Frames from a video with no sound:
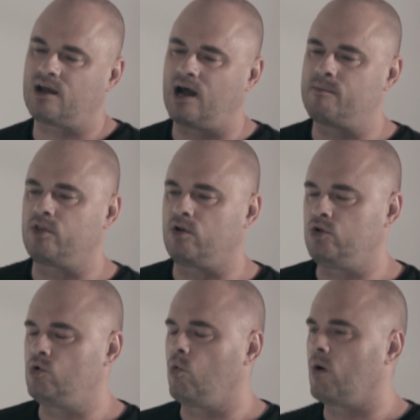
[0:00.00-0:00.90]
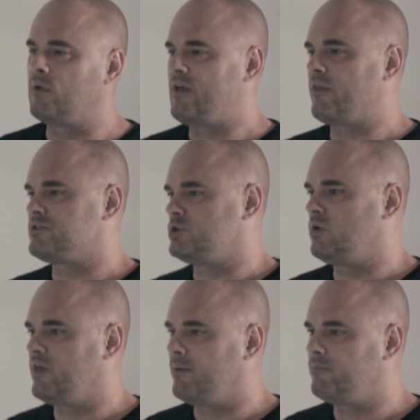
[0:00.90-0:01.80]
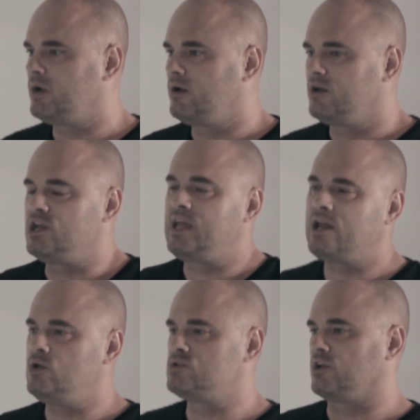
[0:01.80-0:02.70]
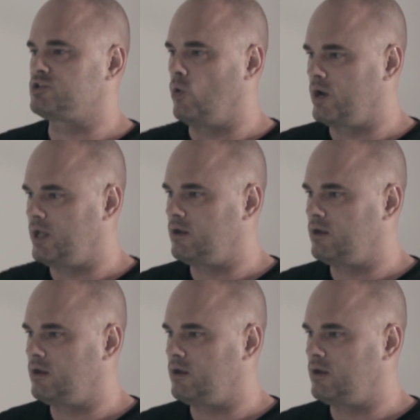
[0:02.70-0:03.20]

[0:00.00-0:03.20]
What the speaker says: I'm a little lukewarm on the other 2 of them. You can't use all 20.